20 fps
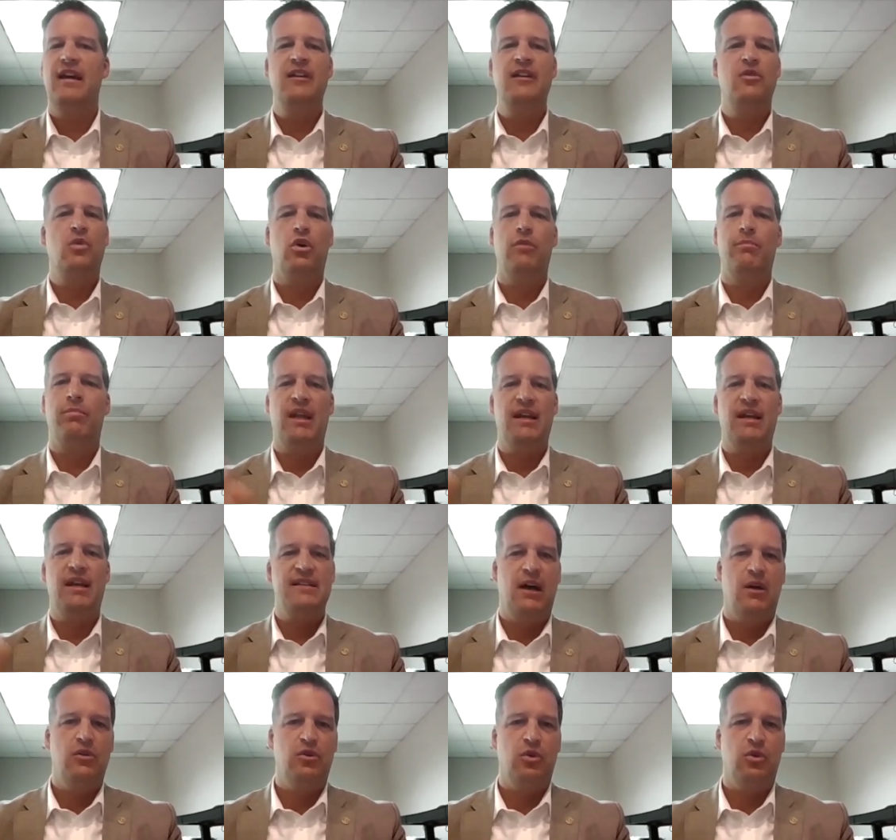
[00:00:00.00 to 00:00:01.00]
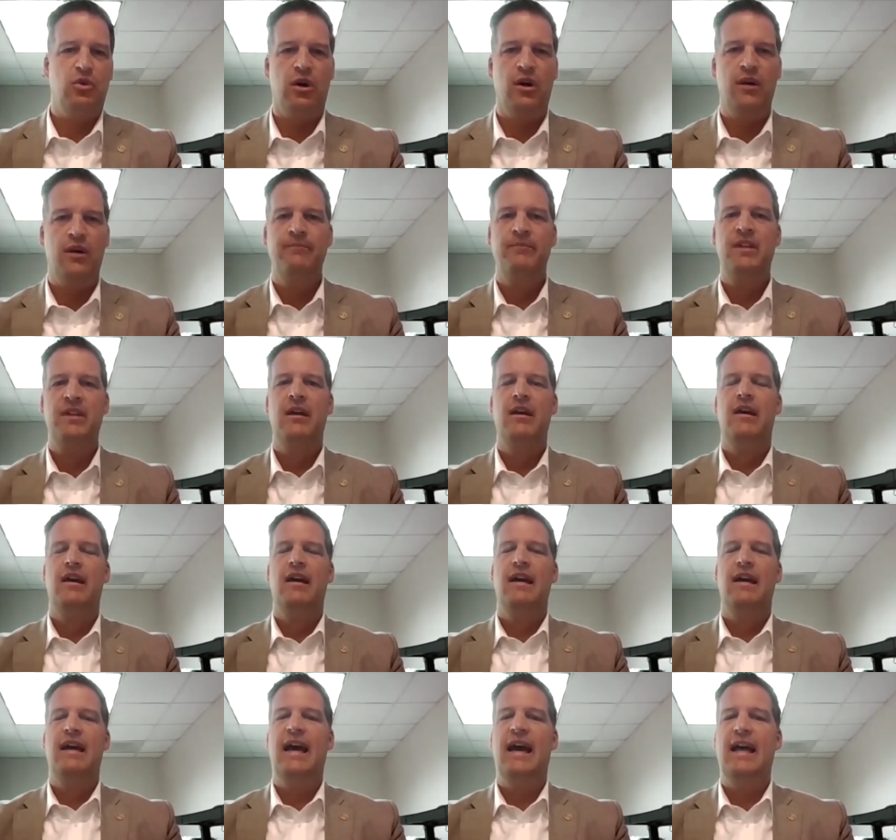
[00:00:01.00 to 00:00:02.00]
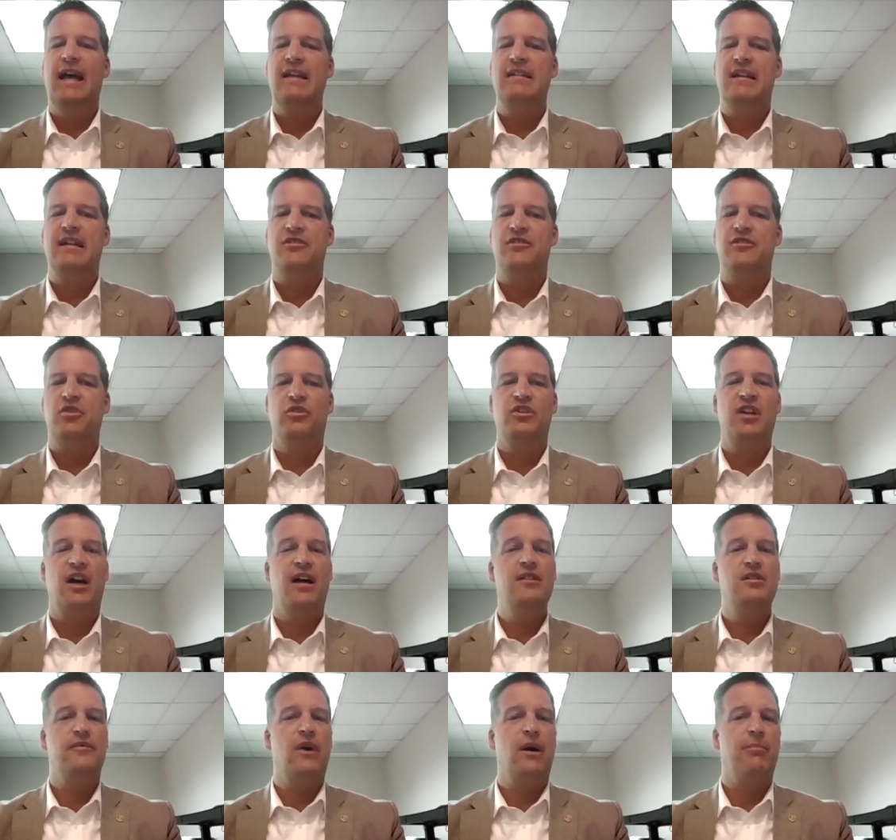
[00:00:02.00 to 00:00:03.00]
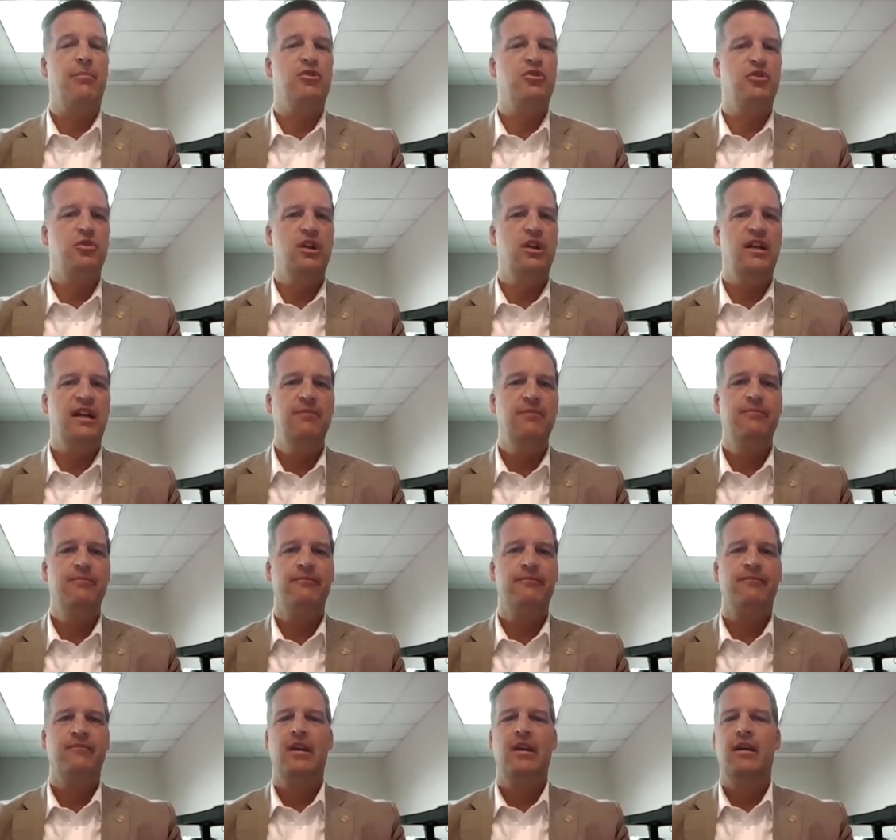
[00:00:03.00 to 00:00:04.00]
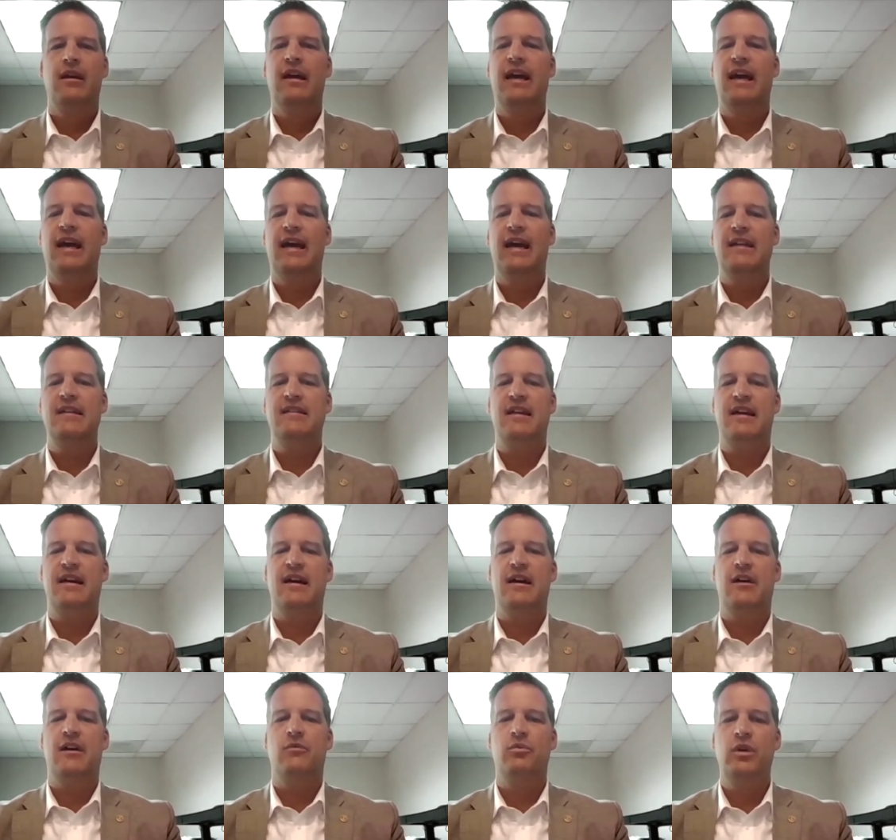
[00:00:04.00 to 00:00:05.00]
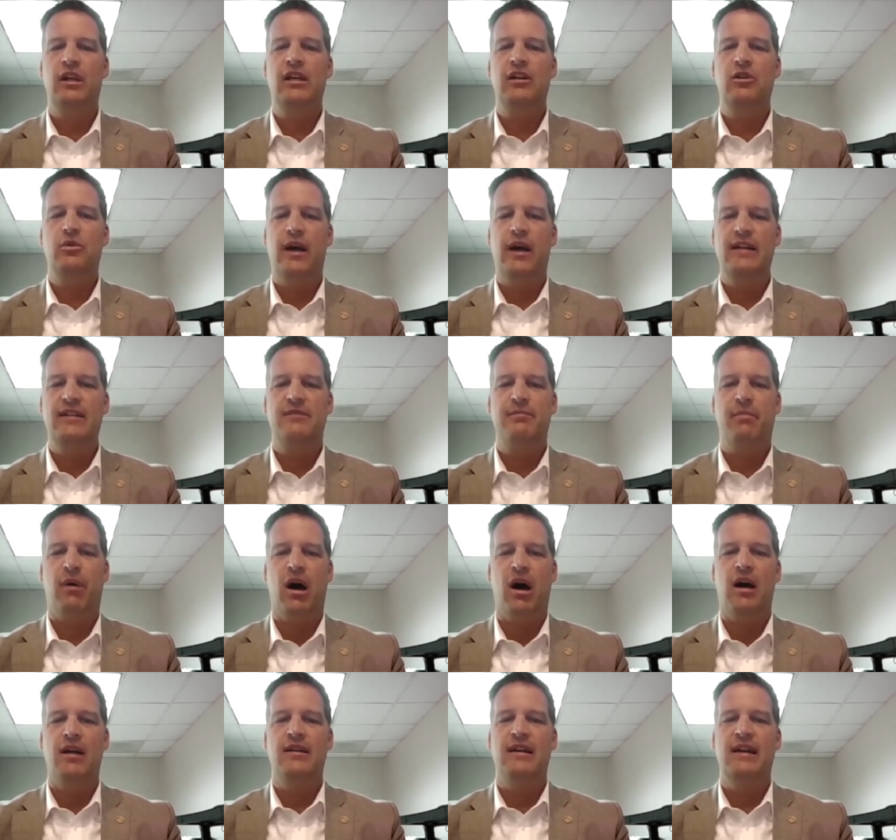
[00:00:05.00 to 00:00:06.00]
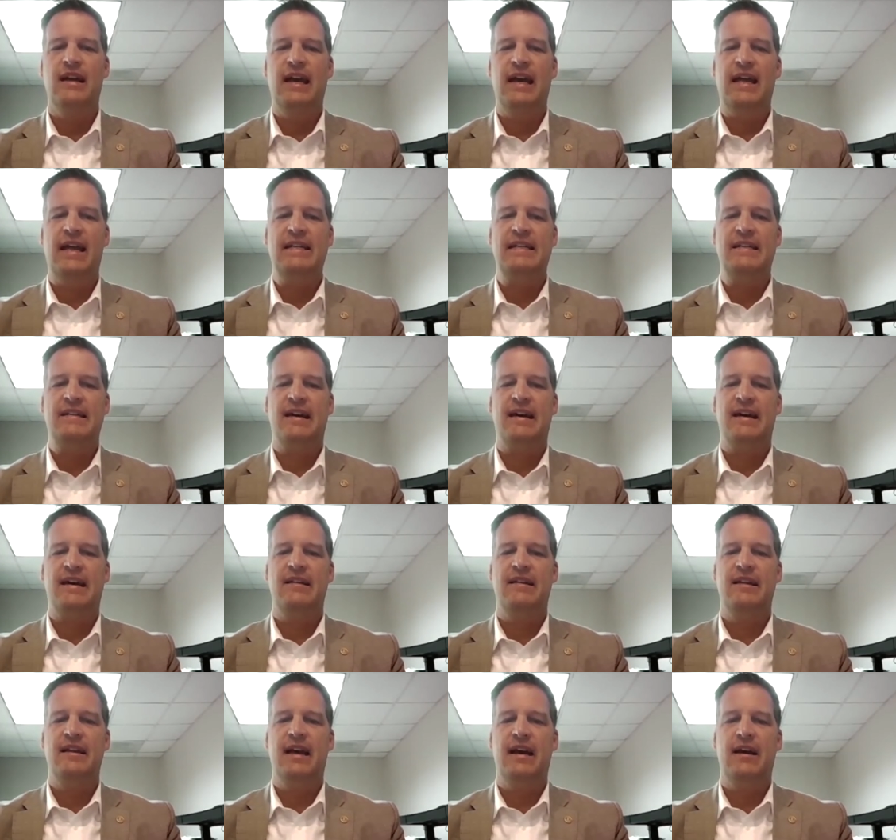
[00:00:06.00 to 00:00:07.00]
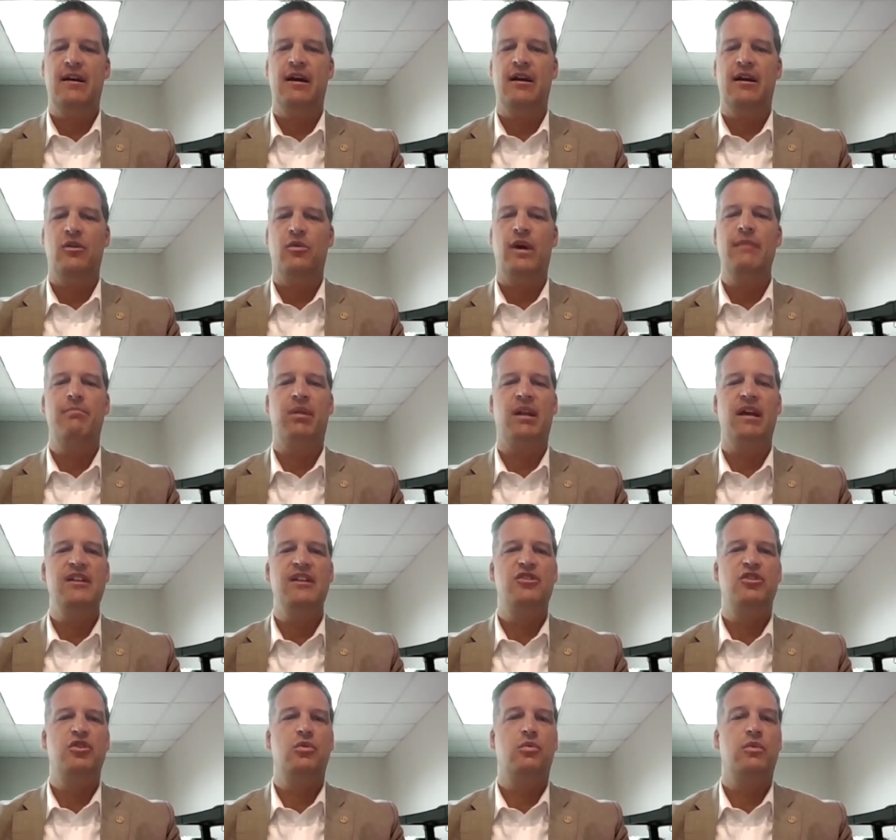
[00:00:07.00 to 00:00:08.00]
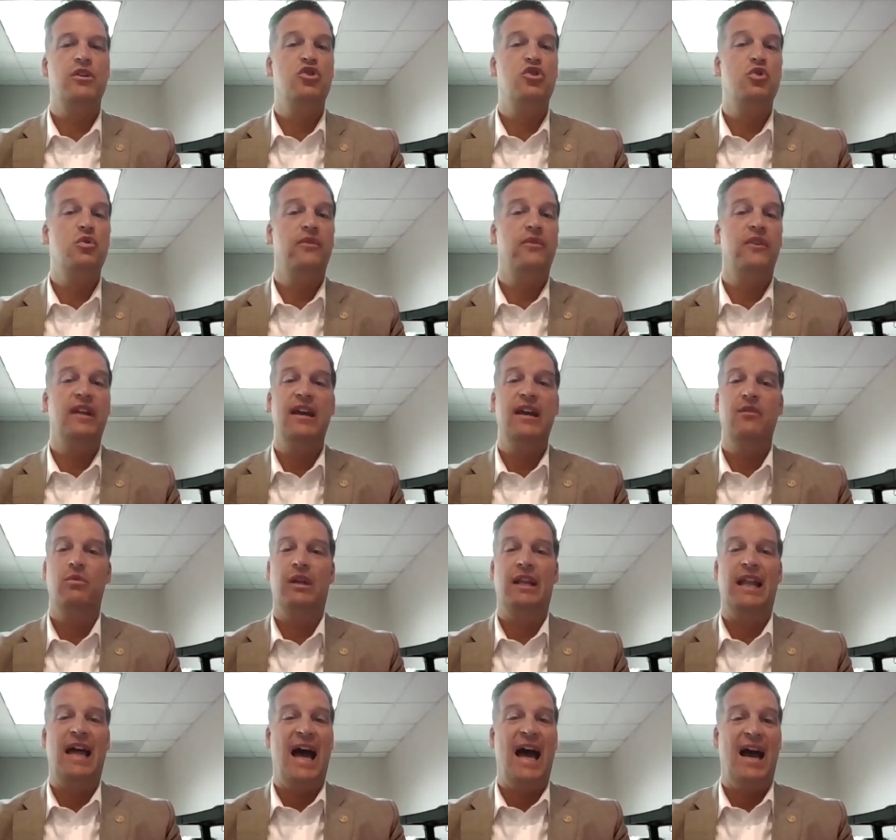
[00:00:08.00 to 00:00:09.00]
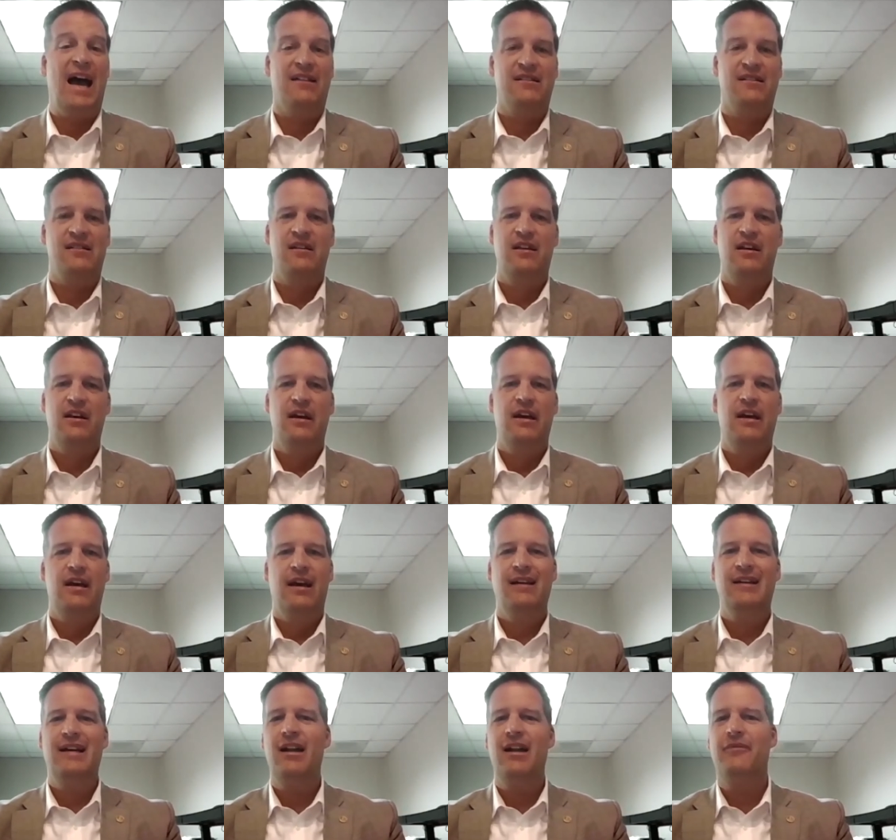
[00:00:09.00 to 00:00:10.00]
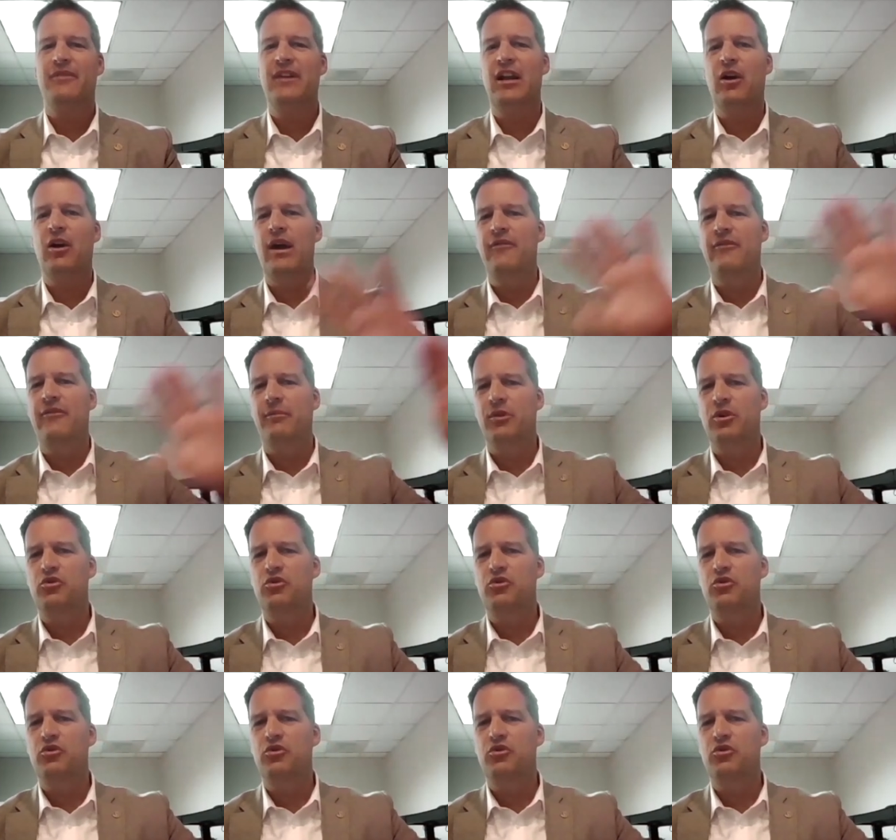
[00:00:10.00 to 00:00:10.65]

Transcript: indoor plus outdoor. And uh, so, tons of opportunity and uh, a really great spot and uh, a great place to rejuvenate, relax, and kind of get away from